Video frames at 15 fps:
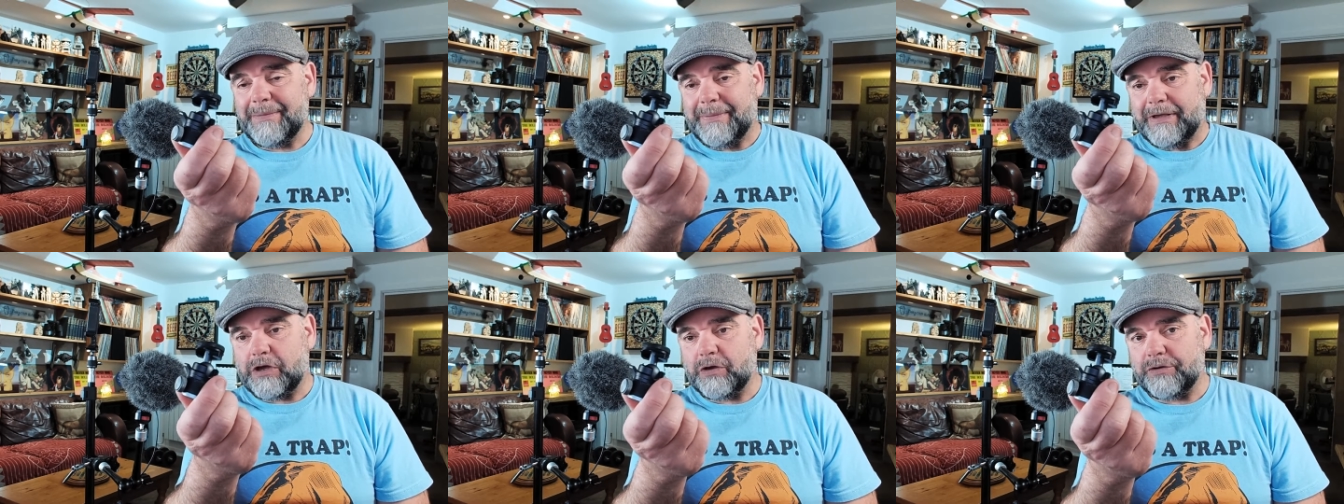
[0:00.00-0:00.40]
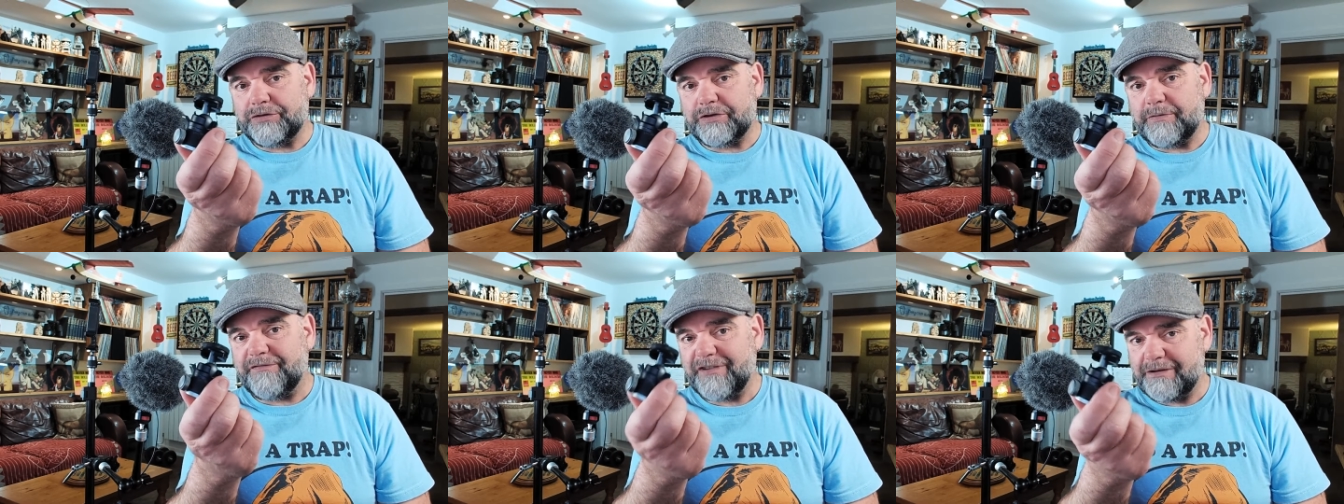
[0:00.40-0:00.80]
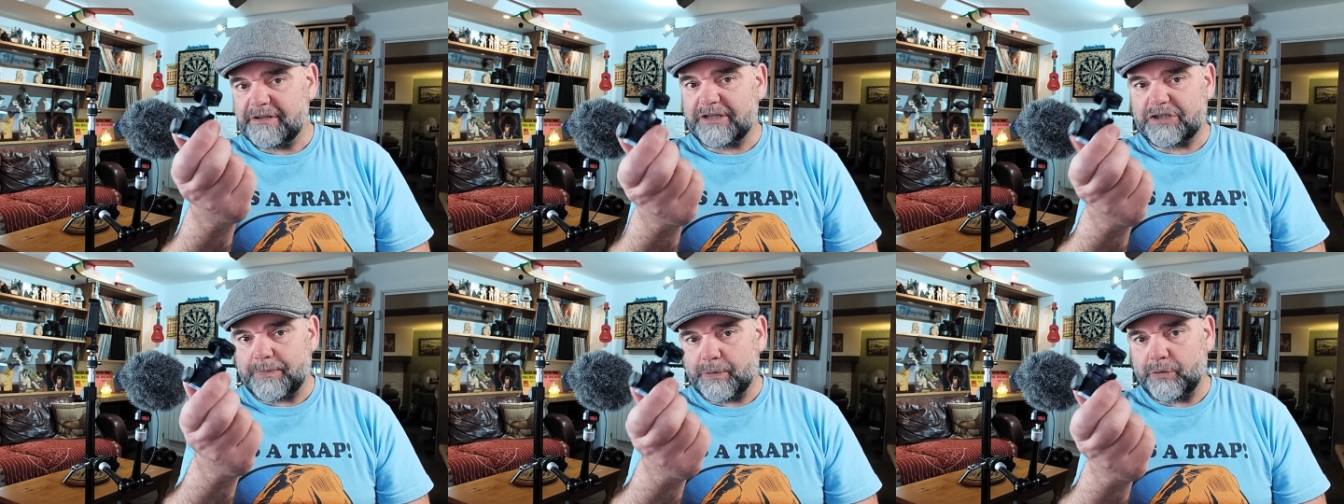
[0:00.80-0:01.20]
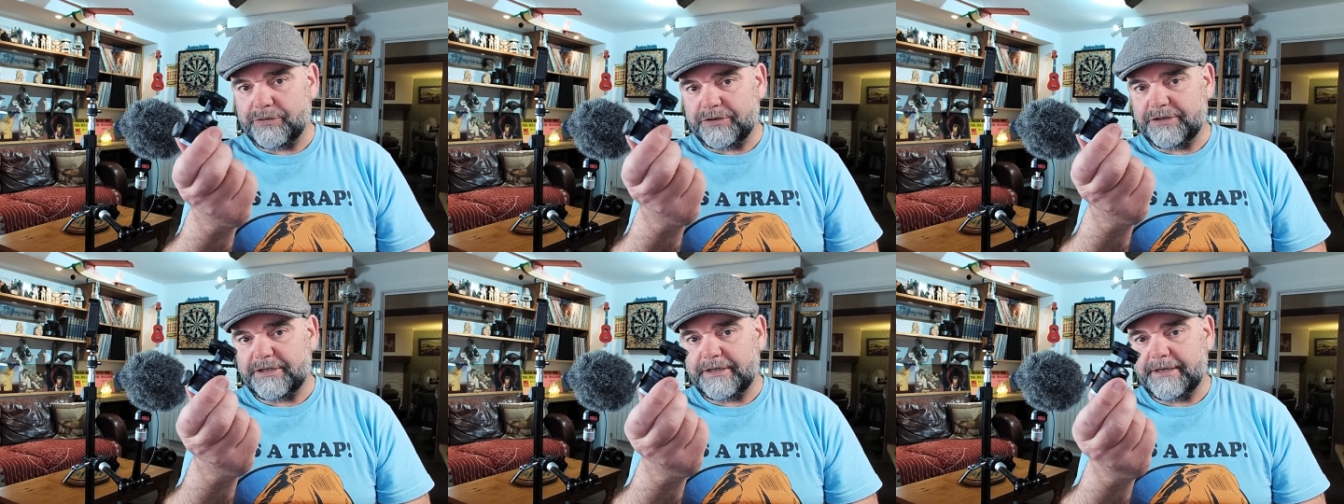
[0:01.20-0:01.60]
because I'm very
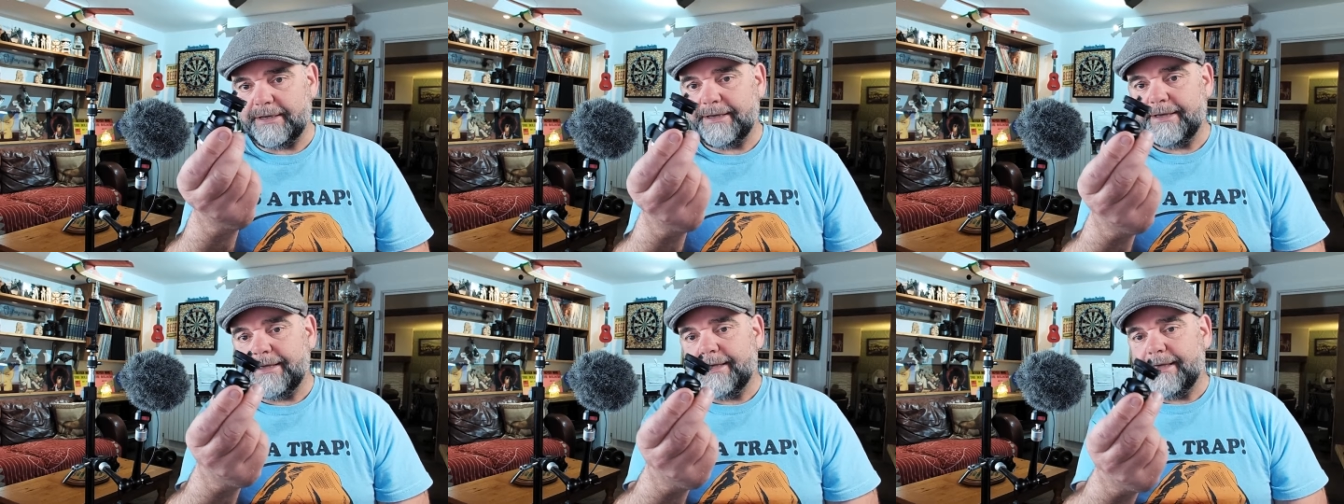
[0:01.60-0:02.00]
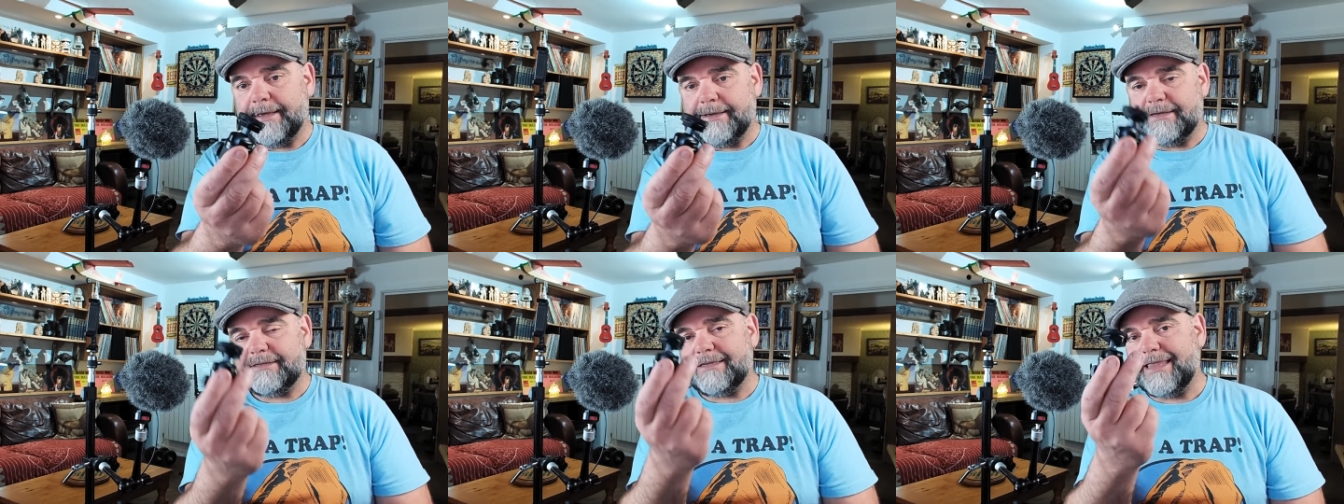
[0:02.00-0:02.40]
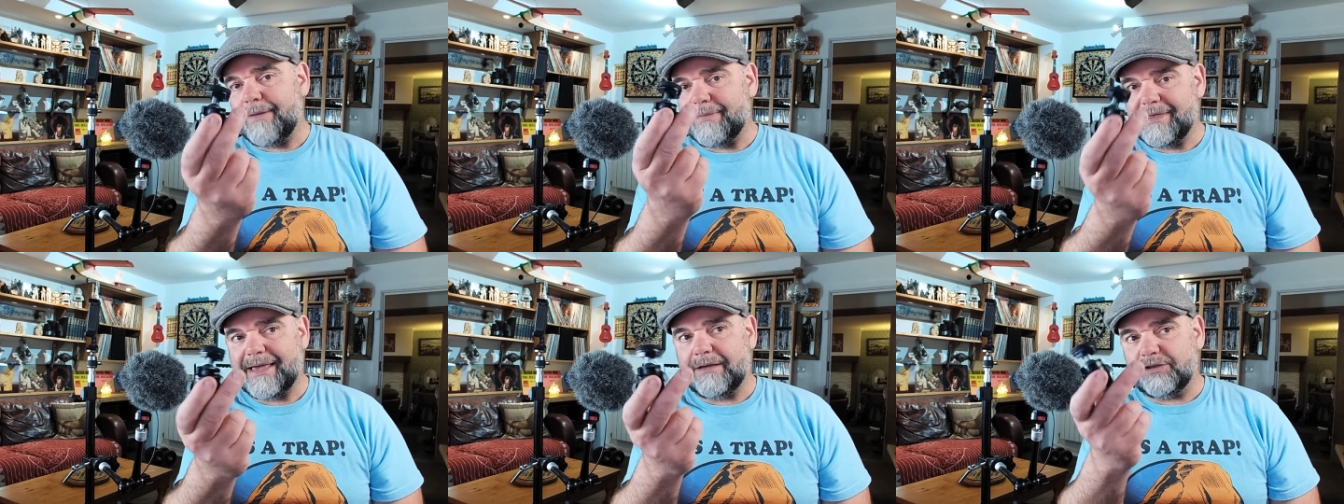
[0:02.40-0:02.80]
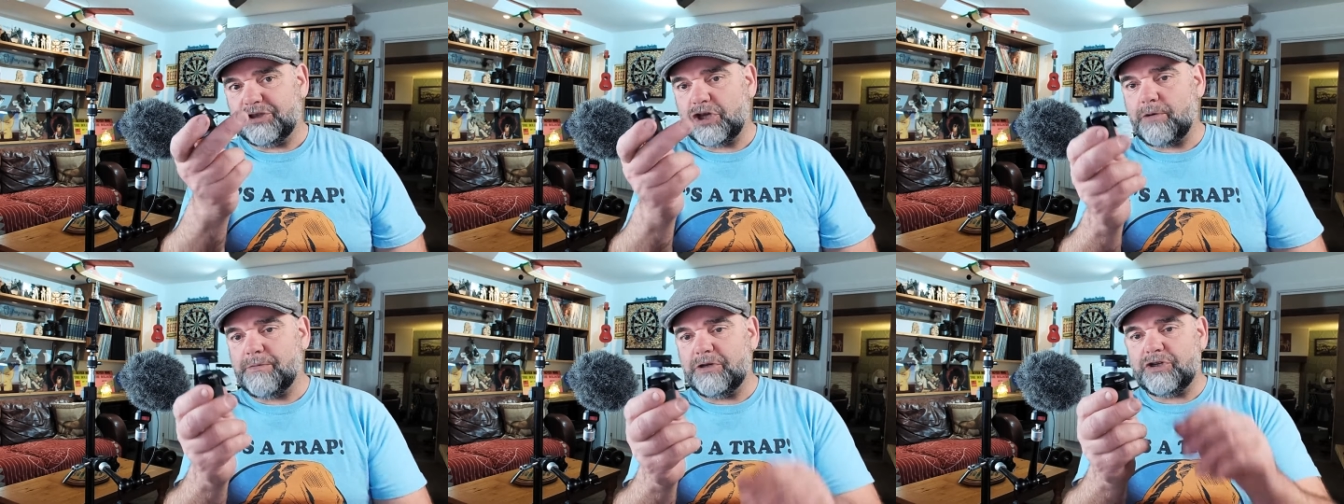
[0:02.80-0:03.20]
disappointed in it. It's let me down
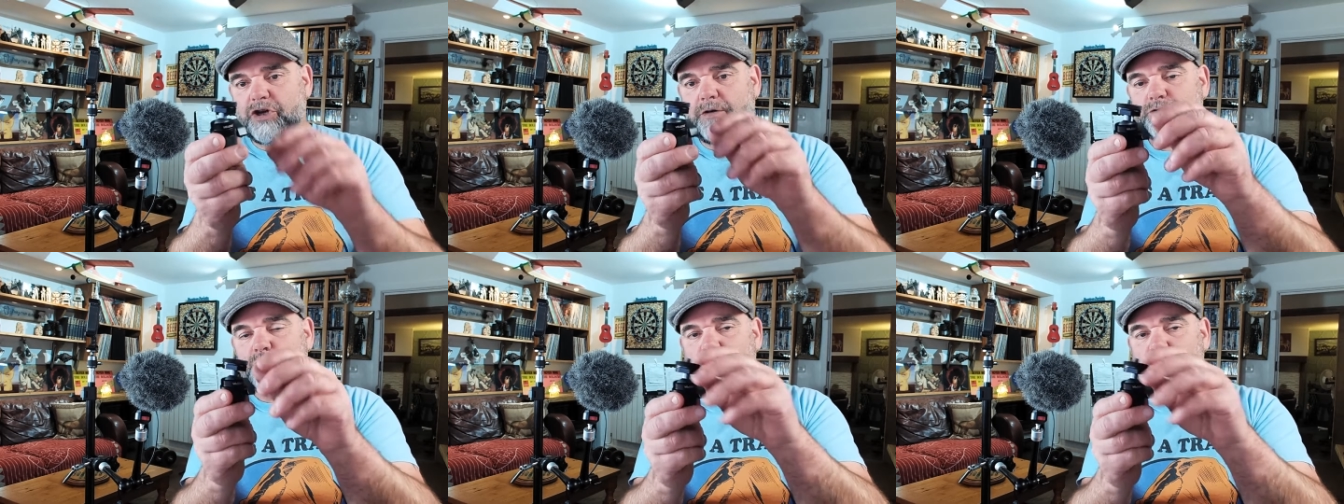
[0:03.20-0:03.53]
so many times.